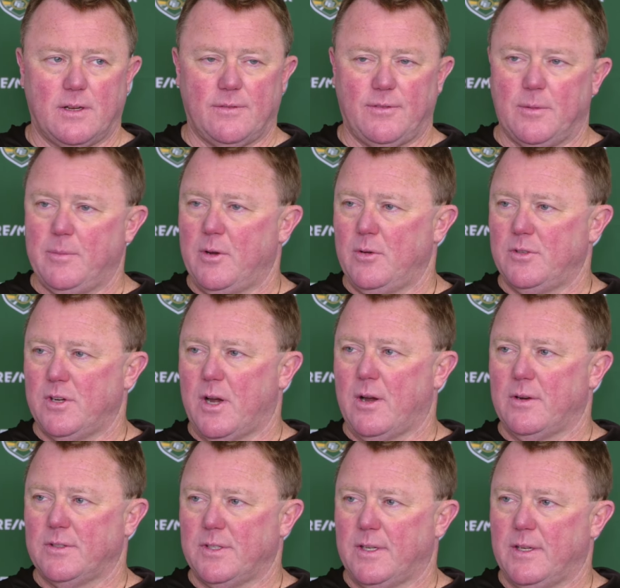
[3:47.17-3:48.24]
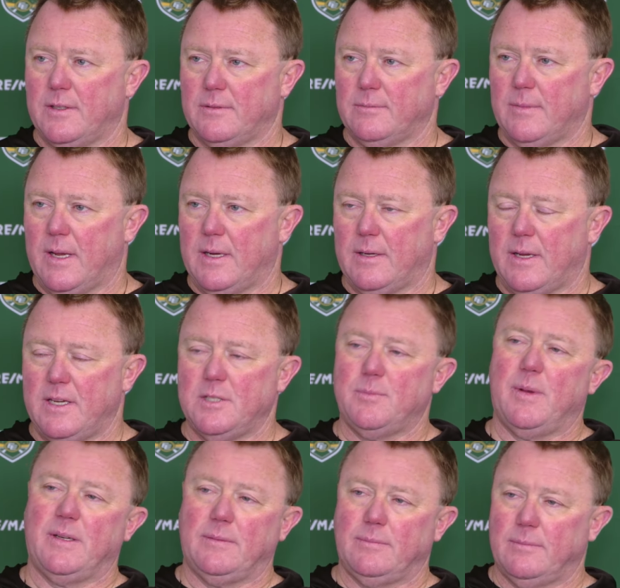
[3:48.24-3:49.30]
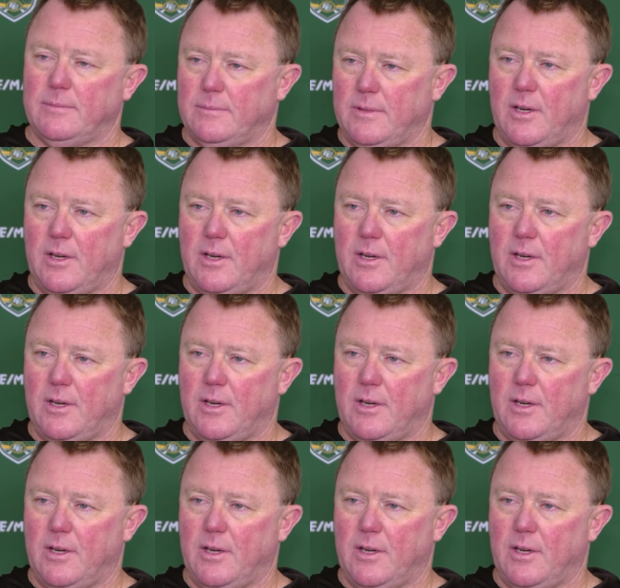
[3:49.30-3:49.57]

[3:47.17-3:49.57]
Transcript: from New Jersey, and he's been,